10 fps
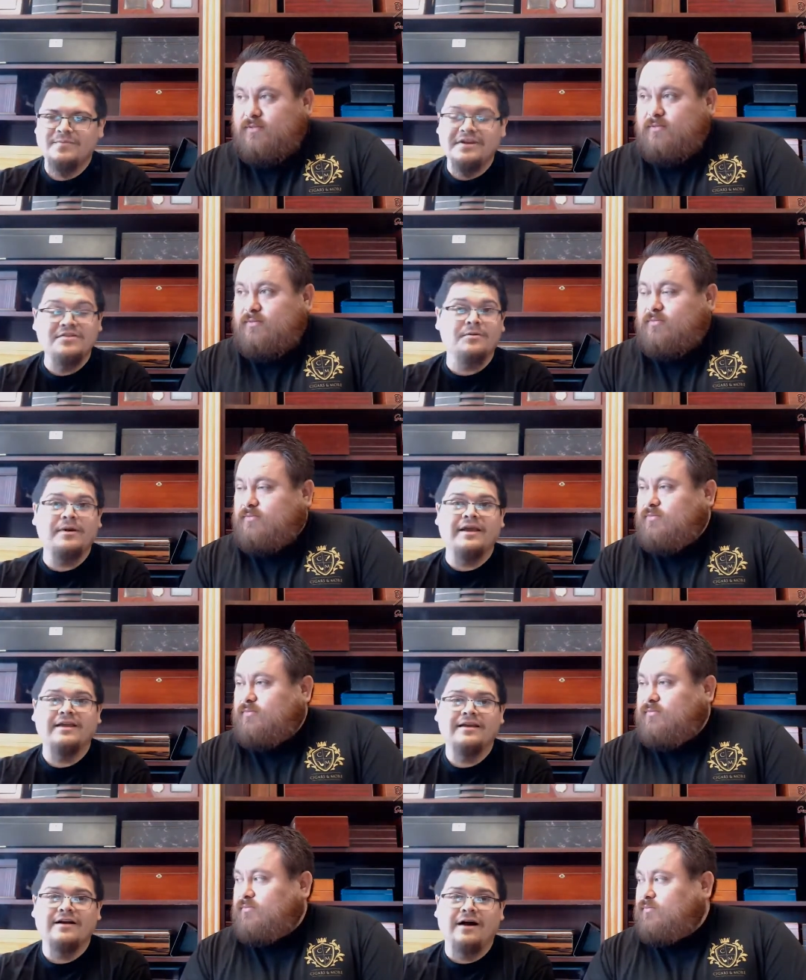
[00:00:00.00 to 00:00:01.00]
Speaker 1: But either way,
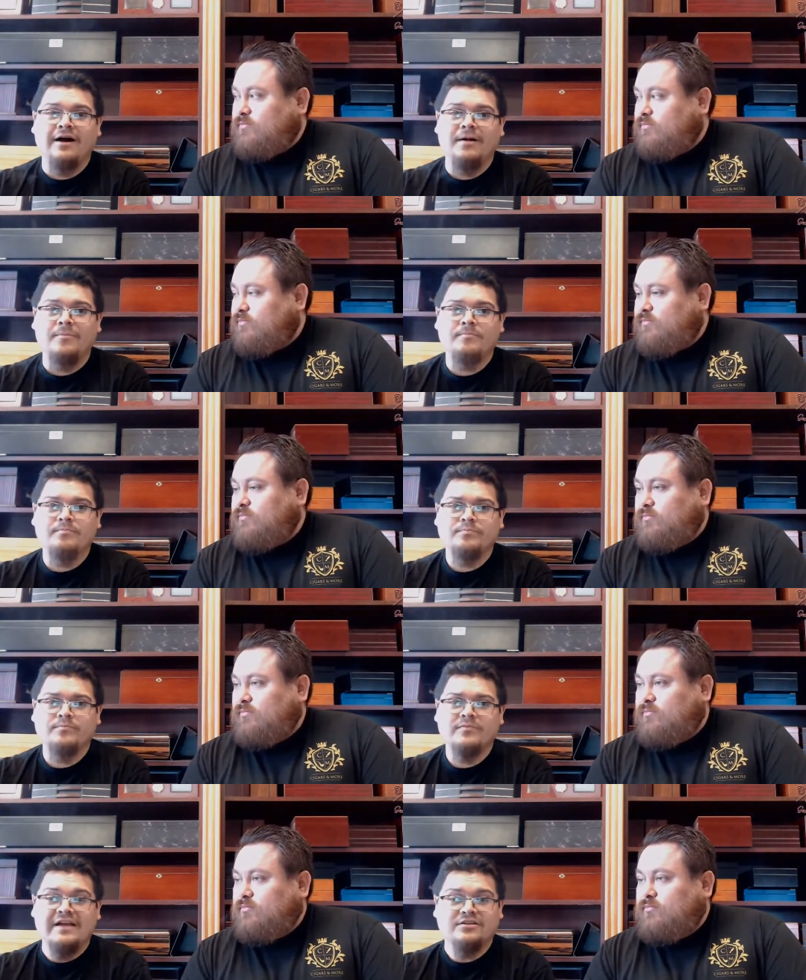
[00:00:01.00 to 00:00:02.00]
um,
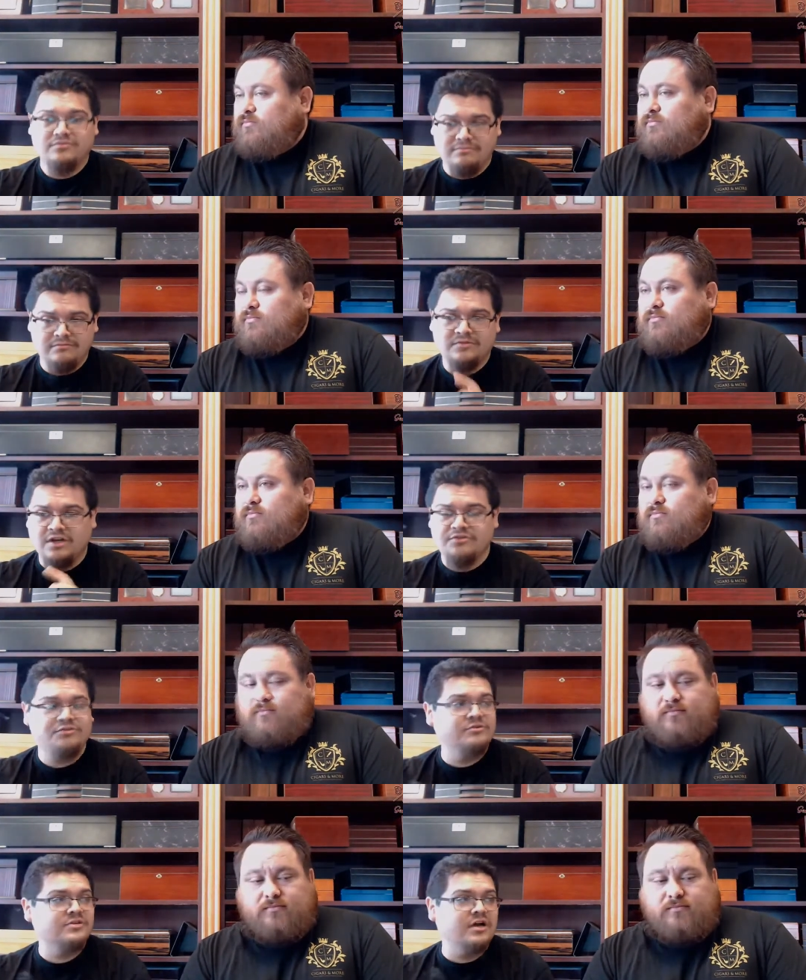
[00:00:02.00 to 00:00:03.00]
yeah, Jonathan
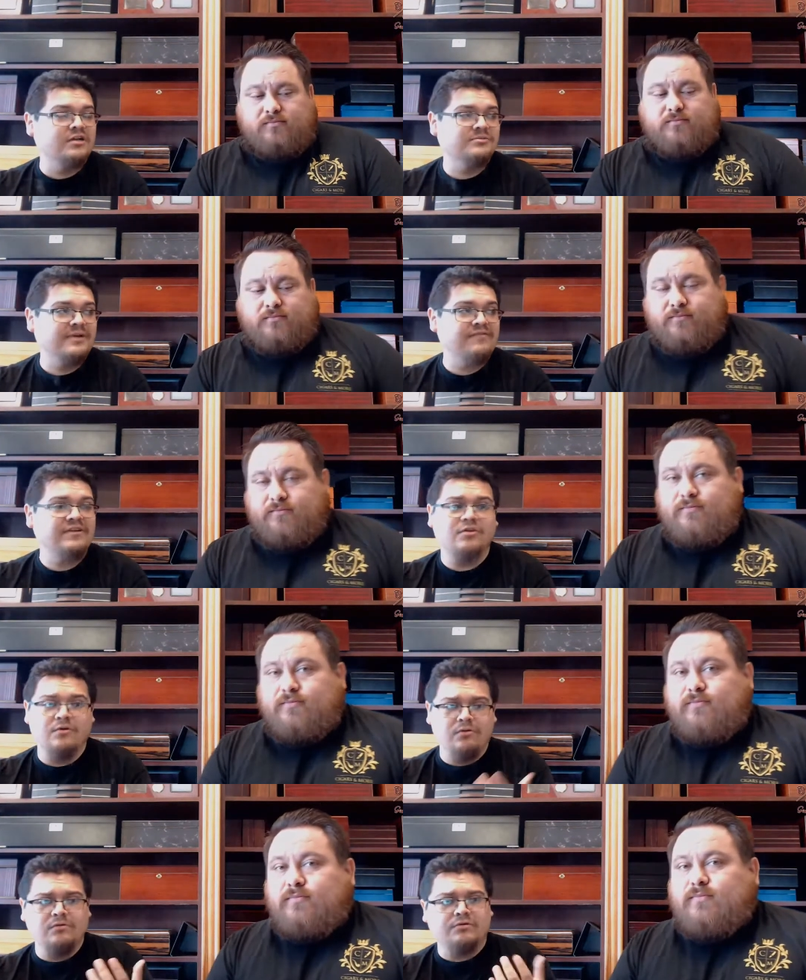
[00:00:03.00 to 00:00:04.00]
Drew's an awesome guy. In fact, the
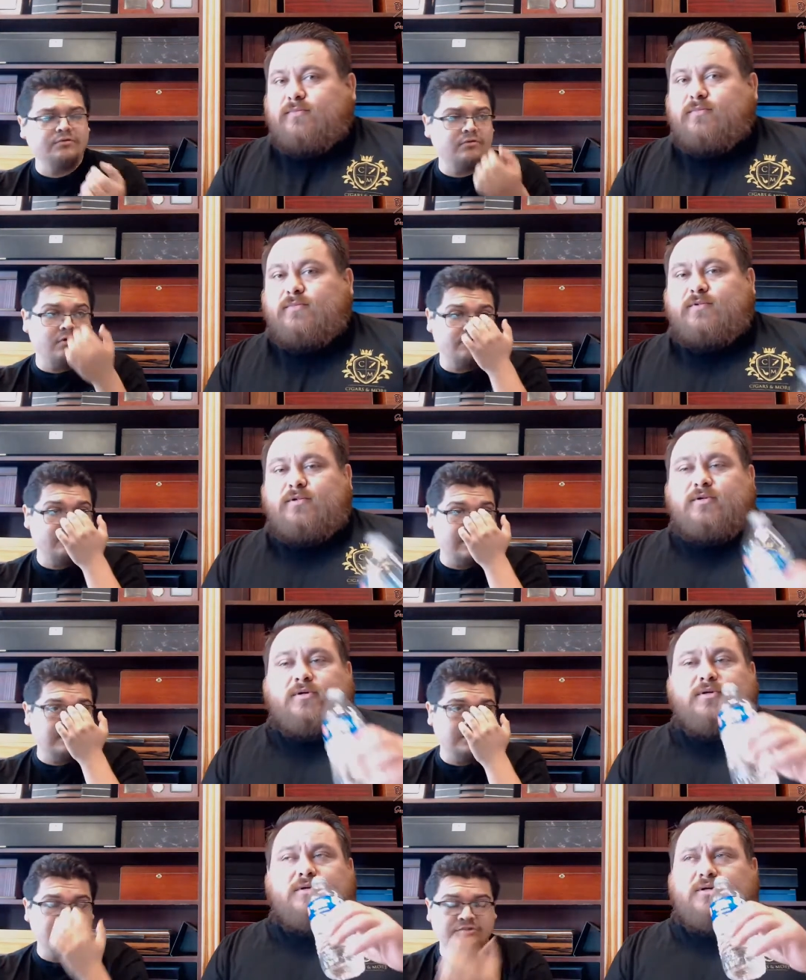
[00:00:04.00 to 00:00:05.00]
whole crew over
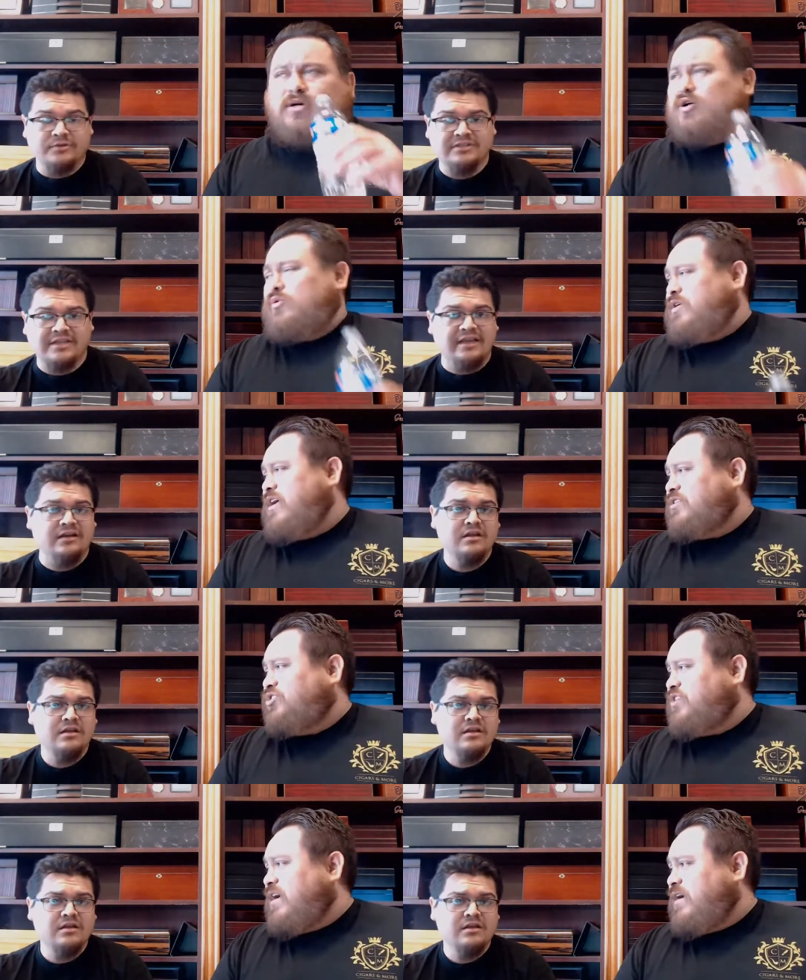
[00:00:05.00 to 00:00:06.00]
at uh, Drew oh, yeah,
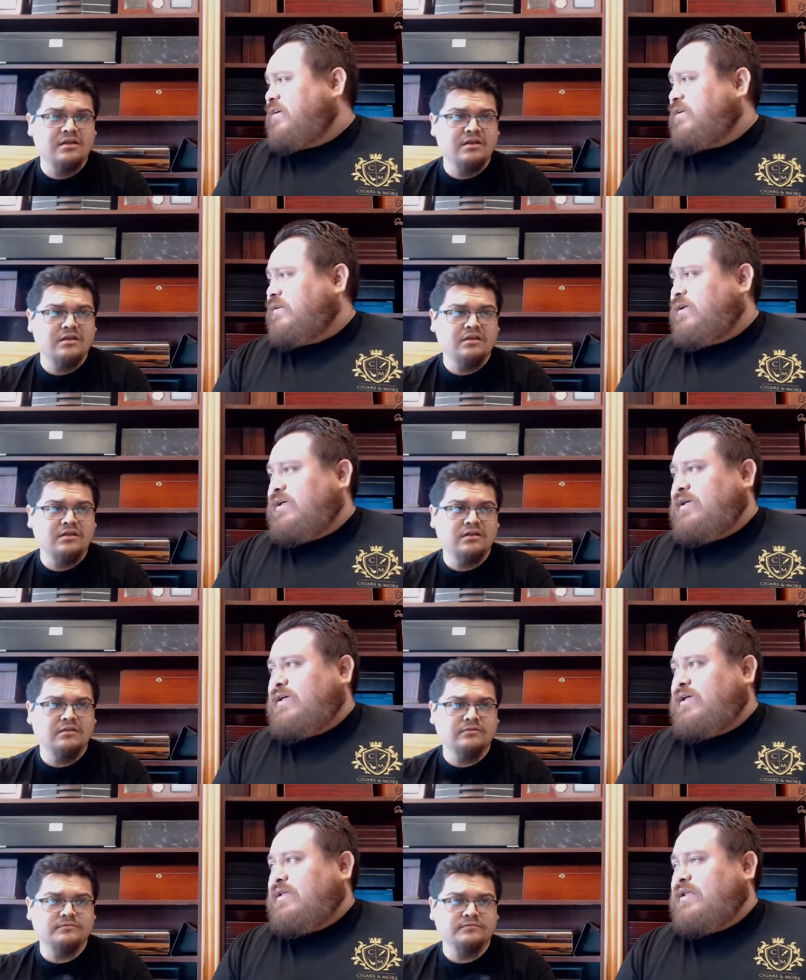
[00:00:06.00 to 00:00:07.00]
Speaker 2: Jack and
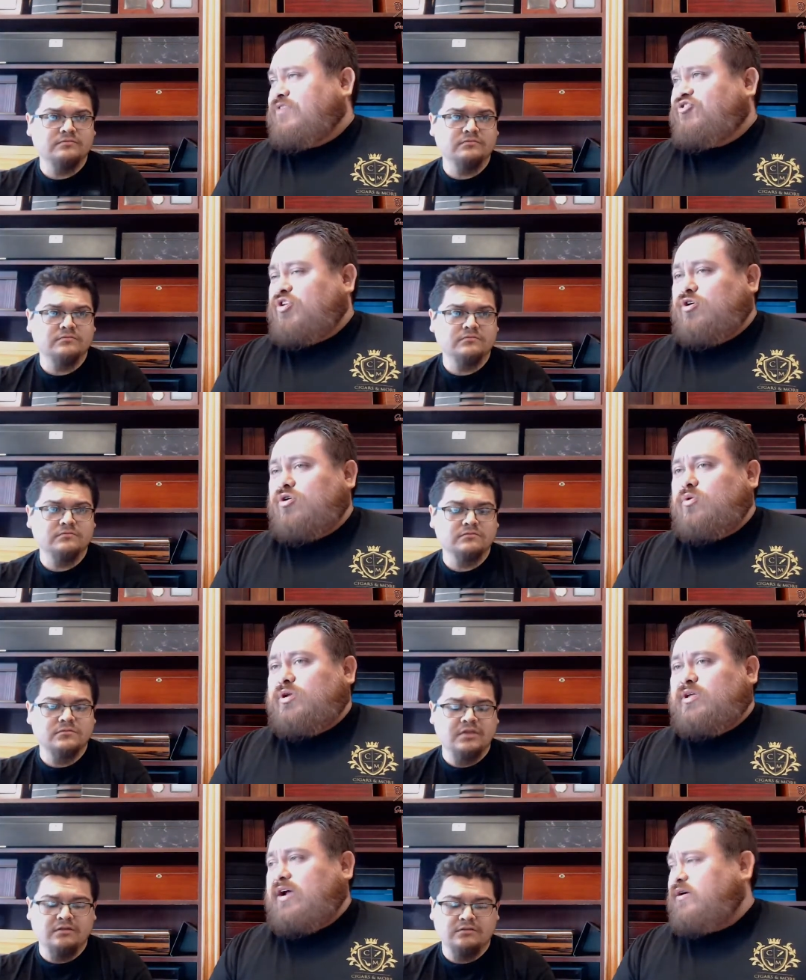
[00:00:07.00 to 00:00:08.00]
and, and Joe
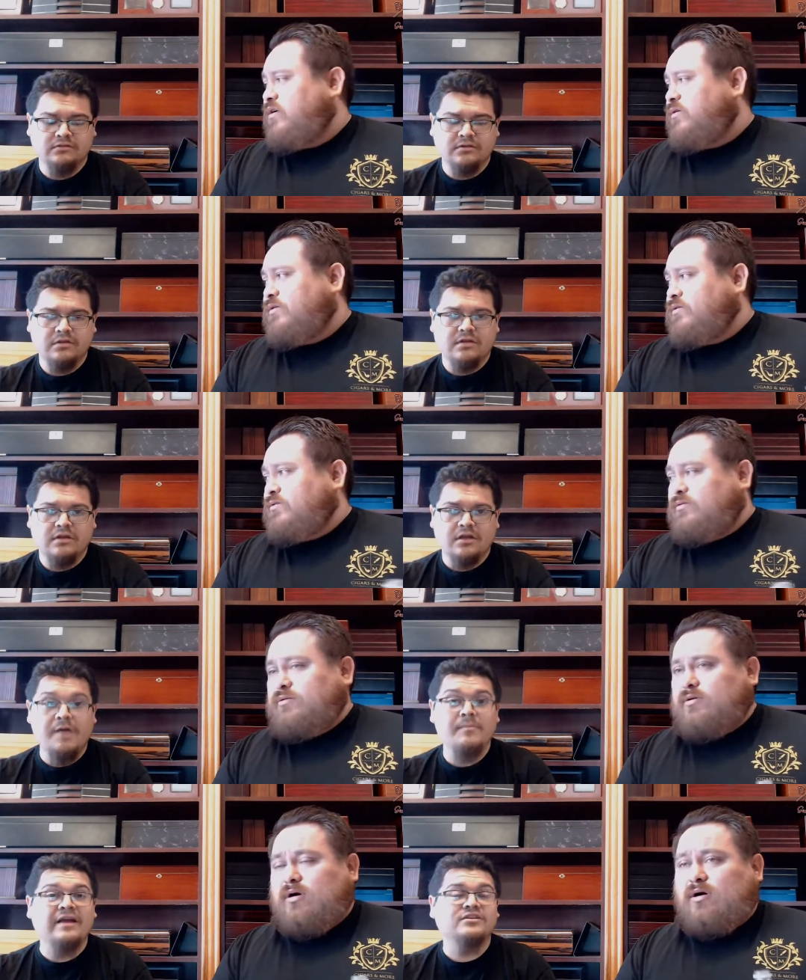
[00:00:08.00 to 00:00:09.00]
and Kara.
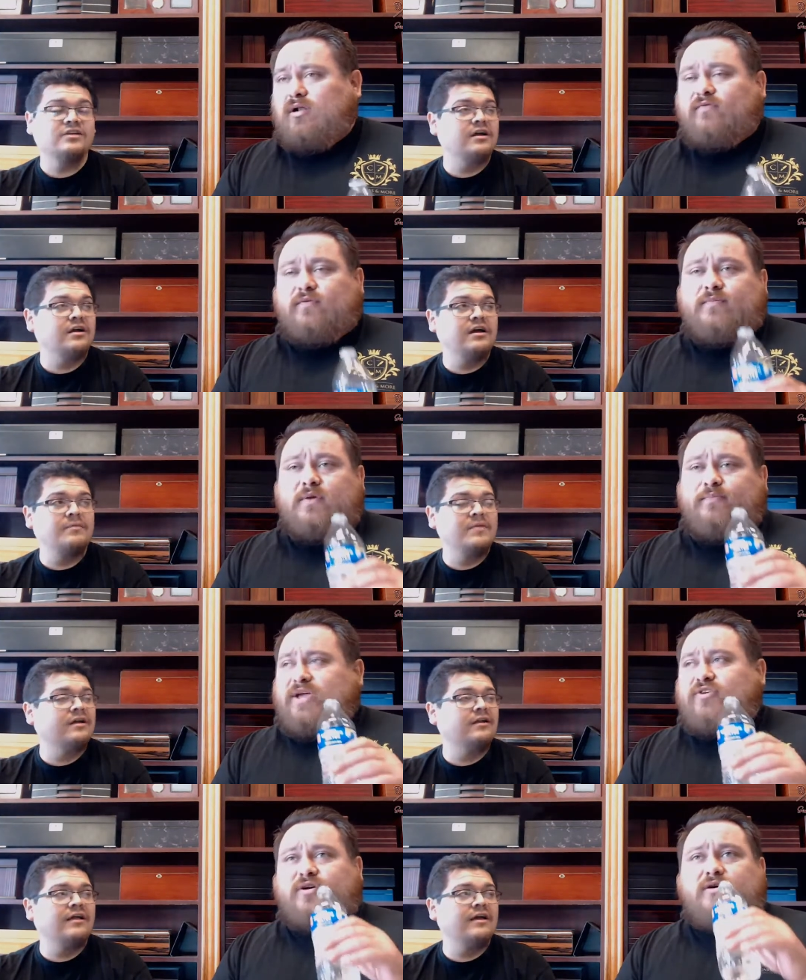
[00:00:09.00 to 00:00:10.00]
I'm actually, all of them. I'm not
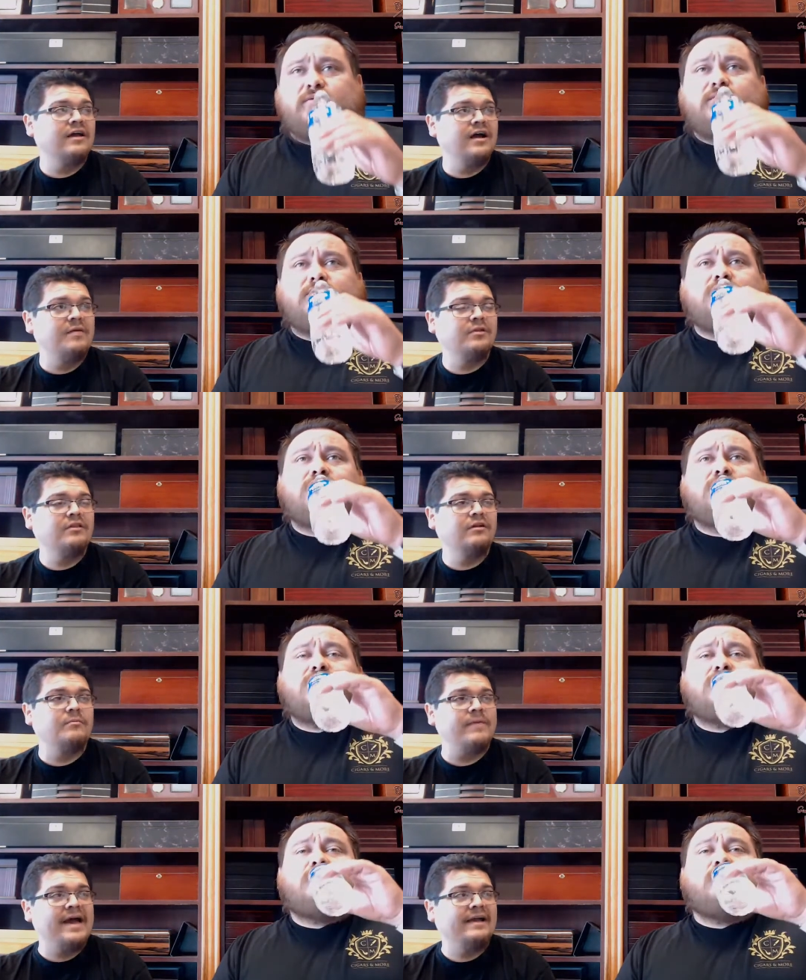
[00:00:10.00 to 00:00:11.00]
Pedro, gonna lie.
Speaker 1: I'm a little
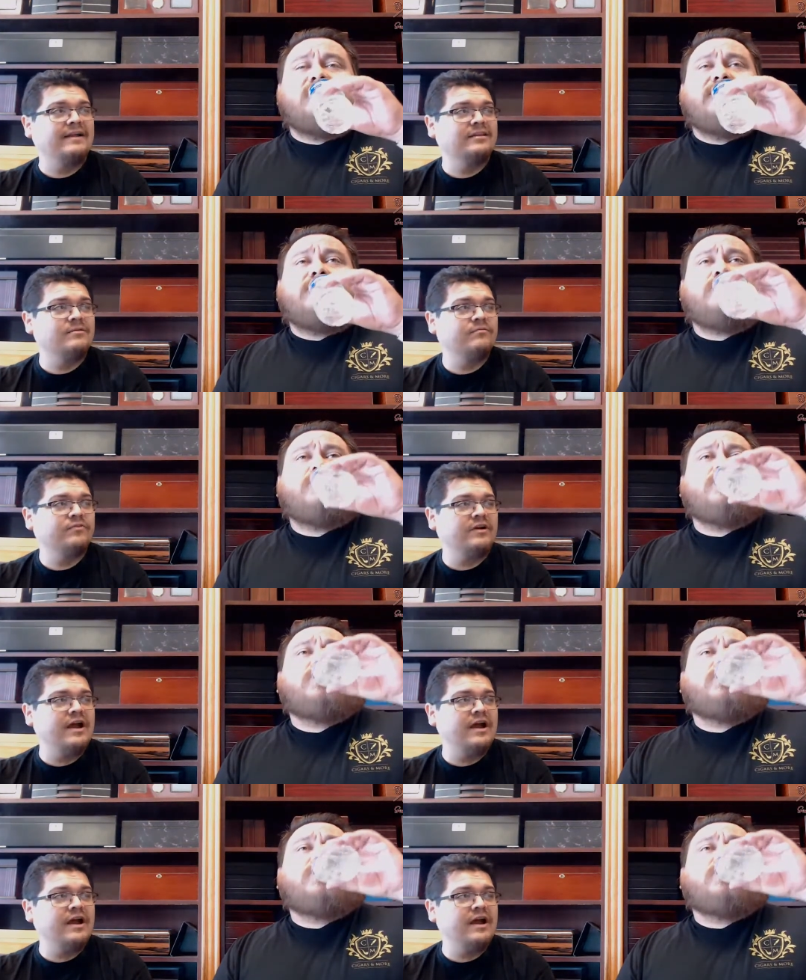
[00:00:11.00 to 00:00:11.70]
mad really. at them for